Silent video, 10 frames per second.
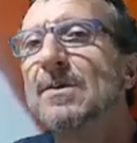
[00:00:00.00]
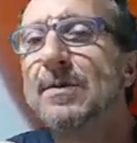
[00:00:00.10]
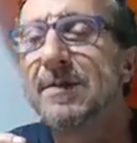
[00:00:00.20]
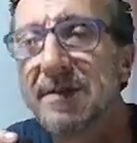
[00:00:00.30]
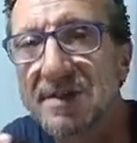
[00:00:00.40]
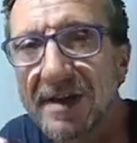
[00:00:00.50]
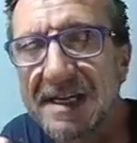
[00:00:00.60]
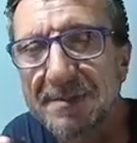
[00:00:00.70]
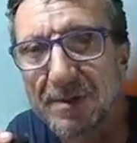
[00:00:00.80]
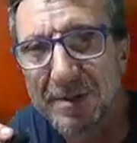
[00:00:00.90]
with this
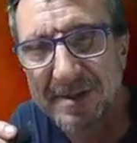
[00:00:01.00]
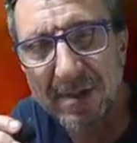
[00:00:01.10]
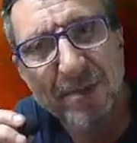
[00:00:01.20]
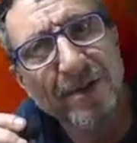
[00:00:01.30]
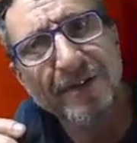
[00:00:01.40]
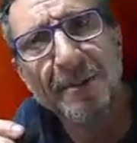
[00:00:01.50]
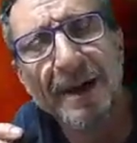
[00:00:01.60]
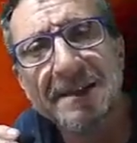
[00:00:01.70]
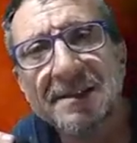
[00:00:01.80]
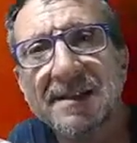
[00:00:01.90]
trace because it's a moving
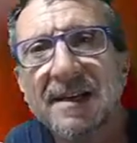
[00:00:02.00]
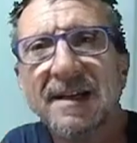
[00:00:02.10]
bait.